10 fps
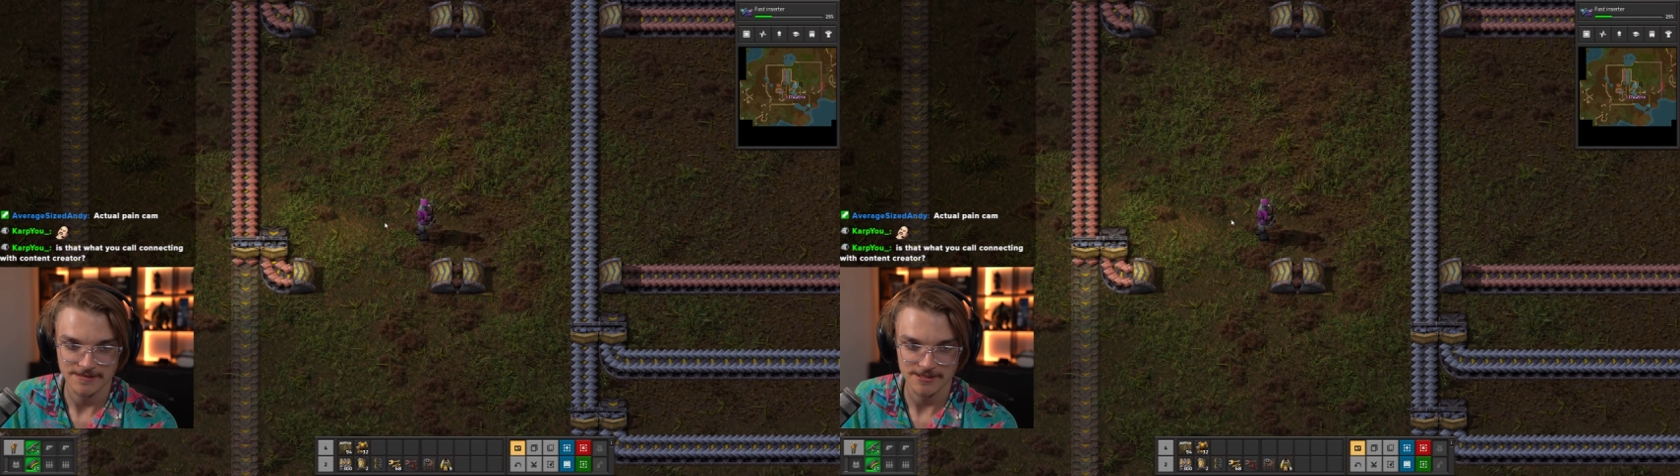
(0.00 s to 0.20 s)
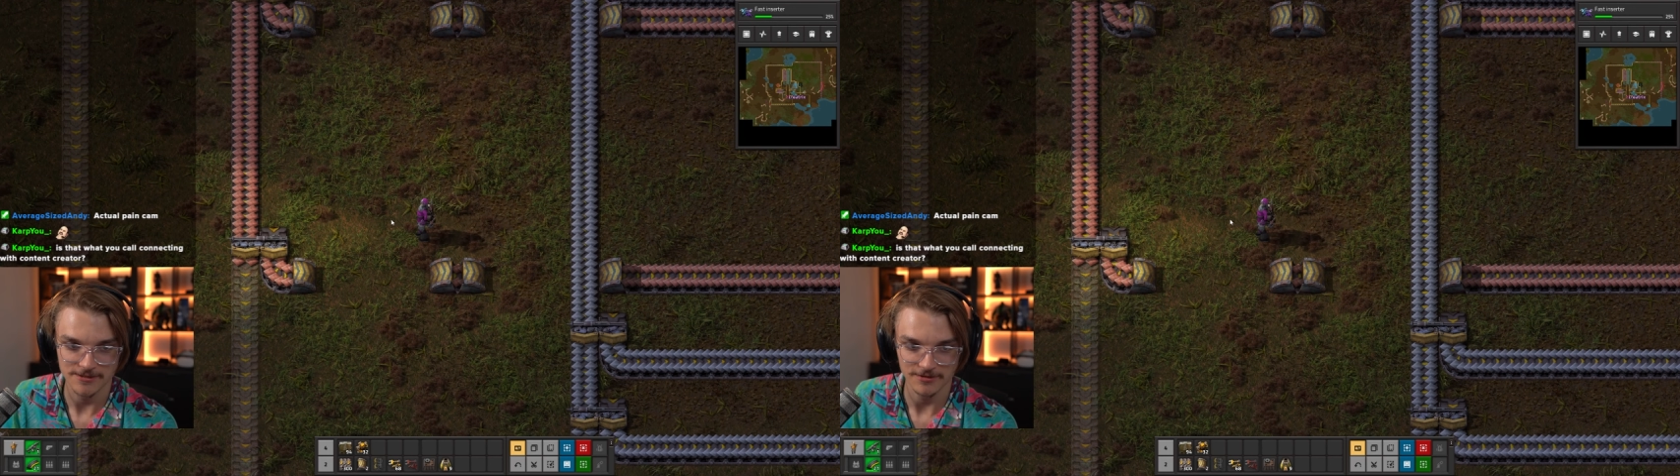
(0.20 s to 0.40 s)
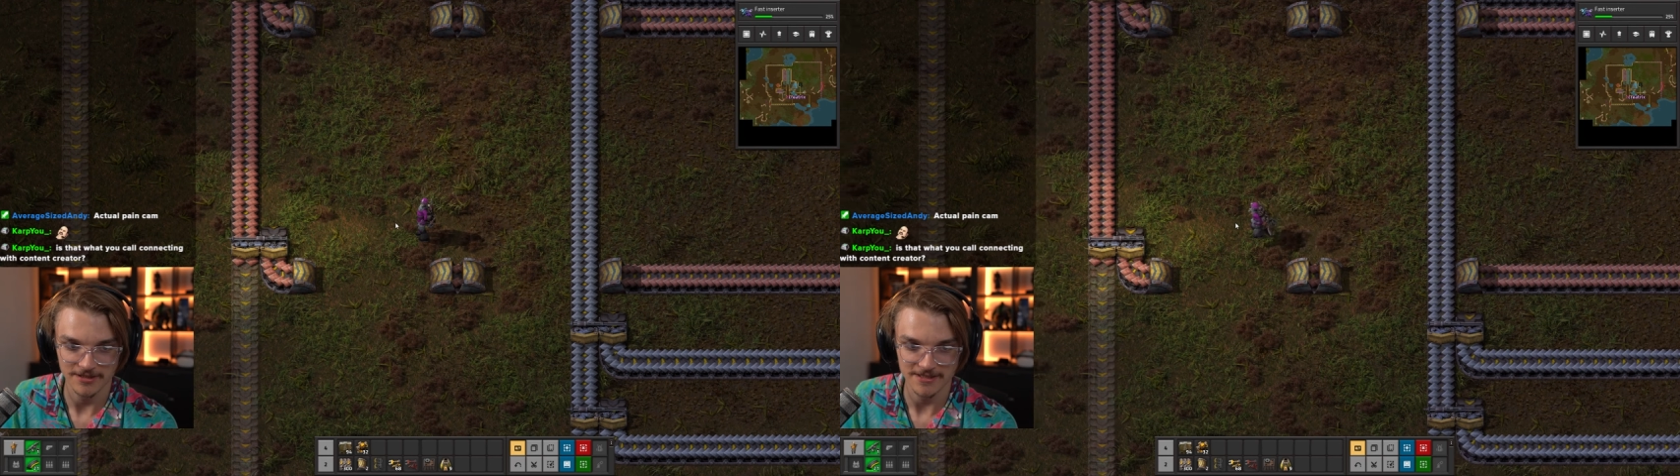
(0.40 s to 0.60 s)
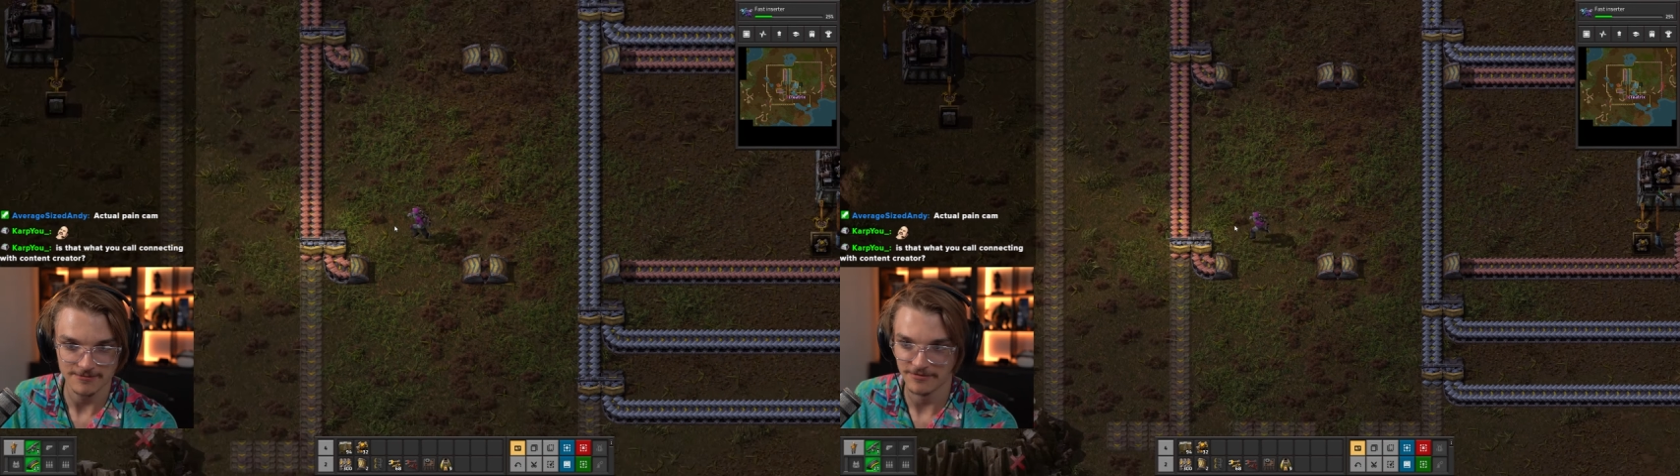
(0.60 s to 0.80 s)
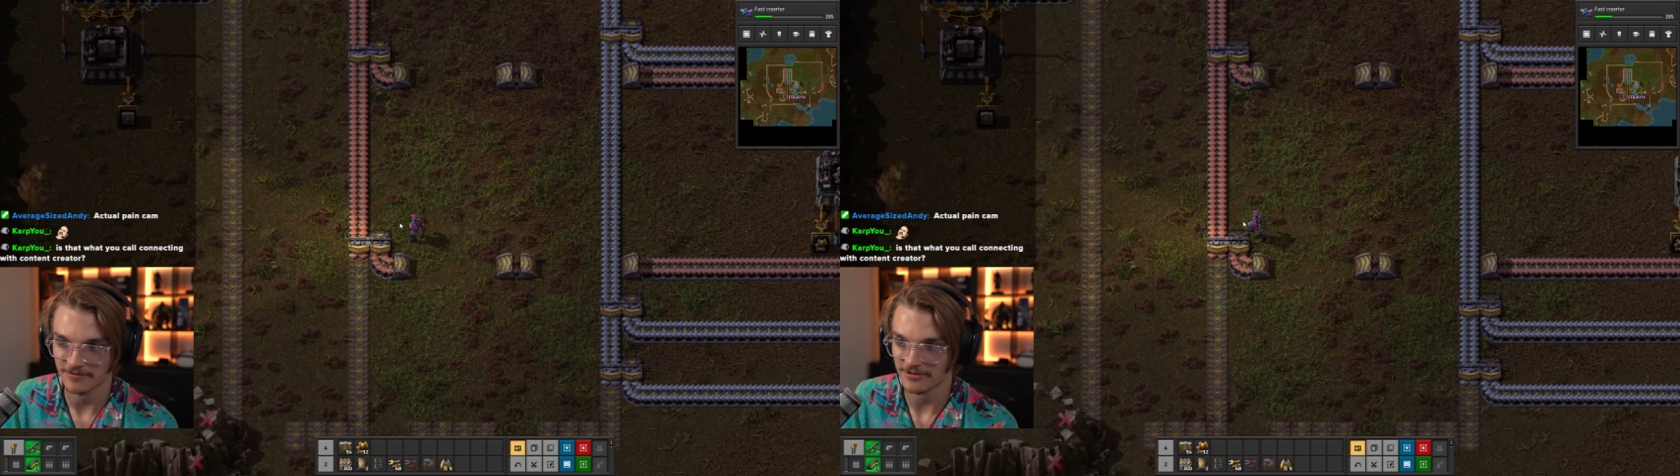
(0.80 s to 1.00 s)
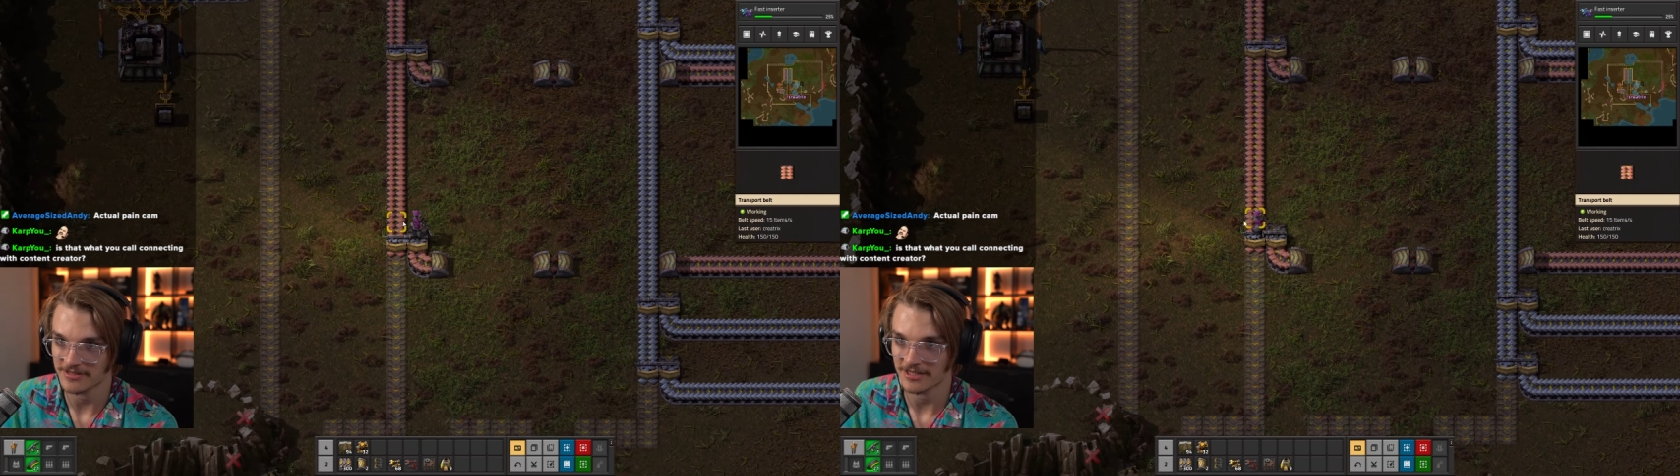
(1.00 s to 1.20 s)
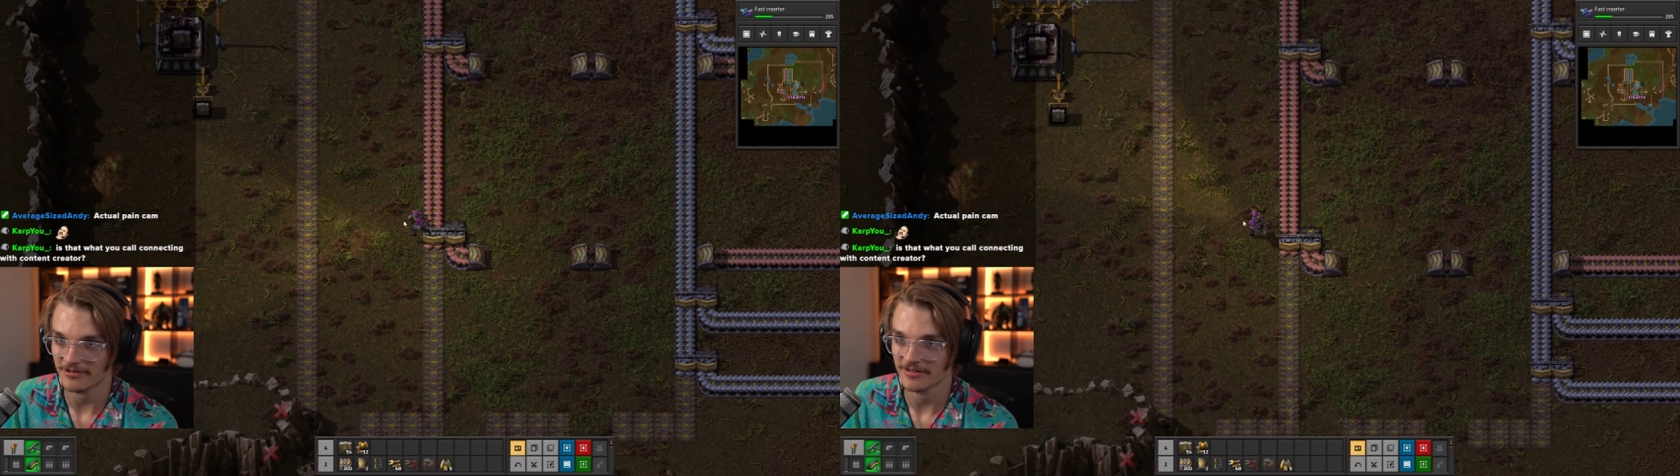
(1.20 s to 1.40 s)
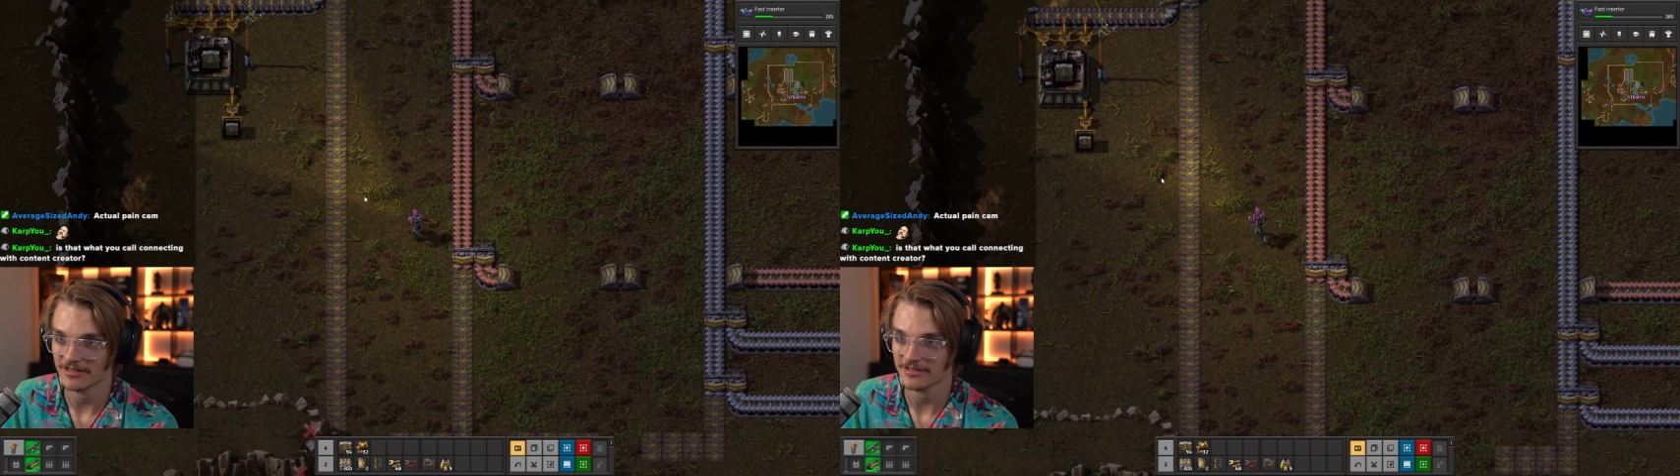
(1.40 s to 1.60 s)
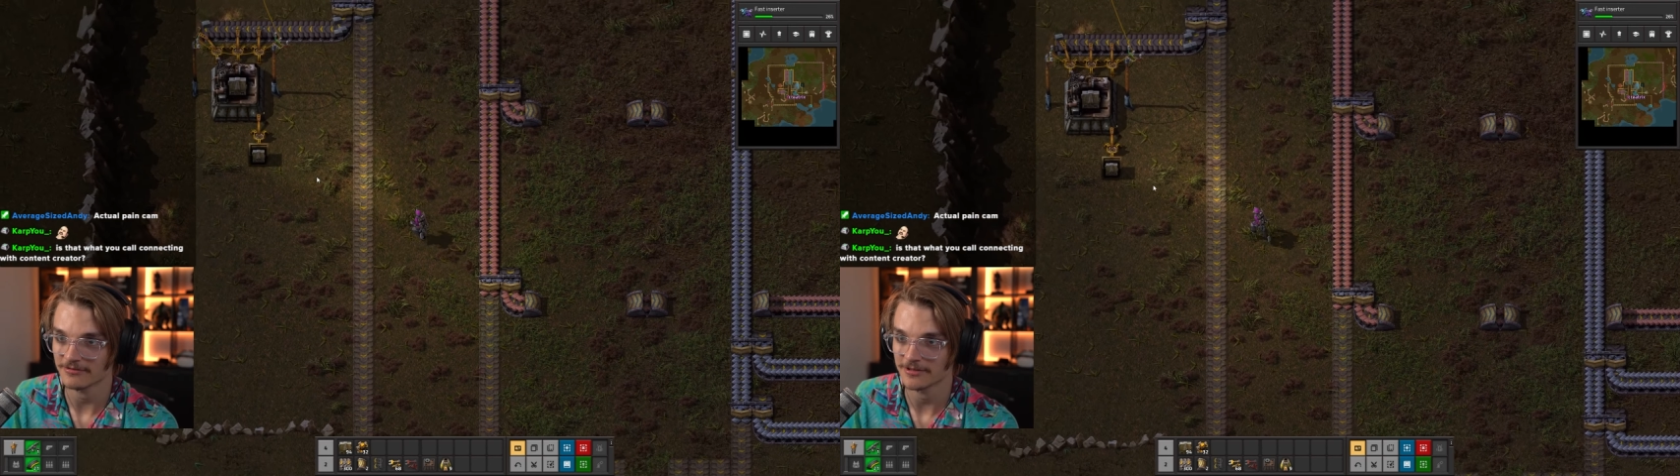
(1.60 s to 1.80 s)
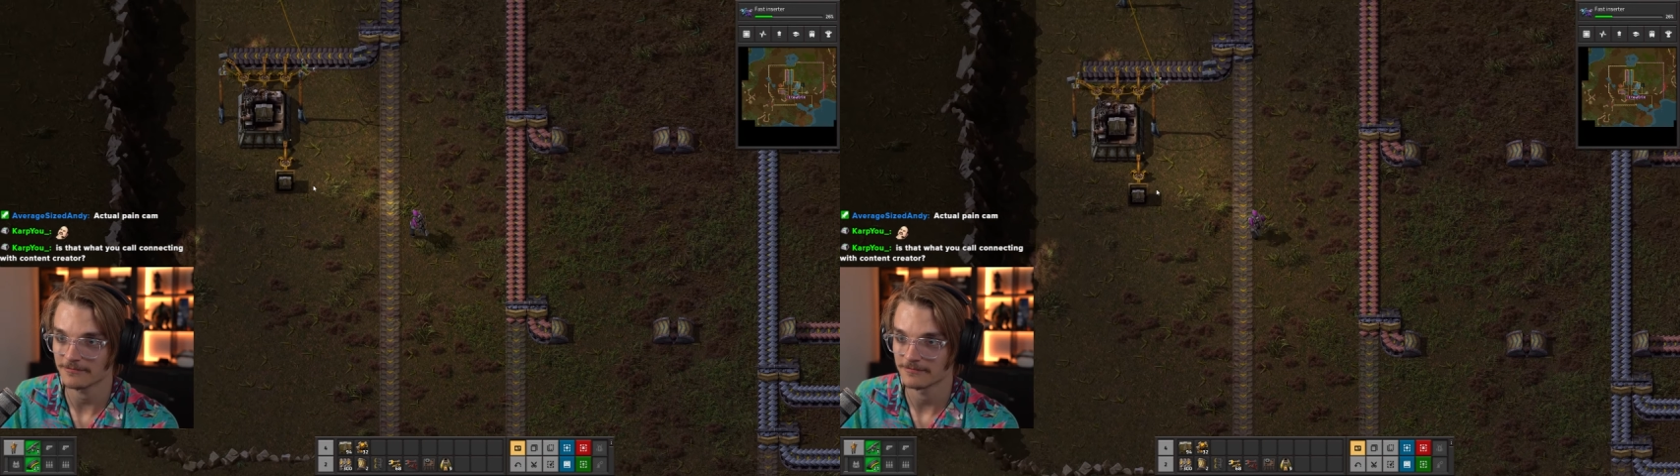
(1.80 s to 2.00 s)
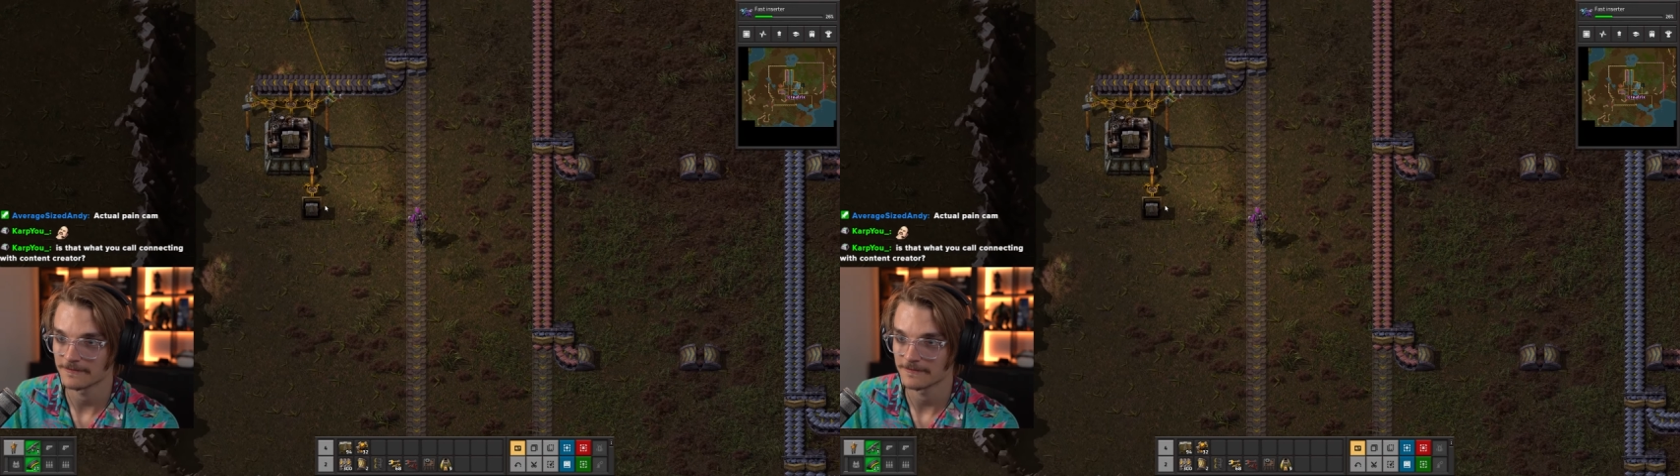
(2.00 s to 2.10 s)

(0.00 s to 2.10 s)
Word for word: You call connecting with a content creator? I don't know.